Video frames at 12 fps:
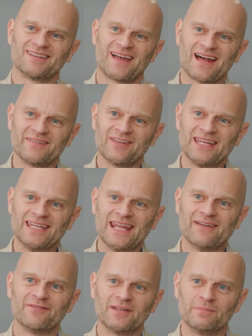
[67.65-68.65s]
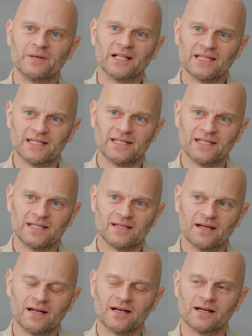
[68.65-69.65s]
a kind of inevitability.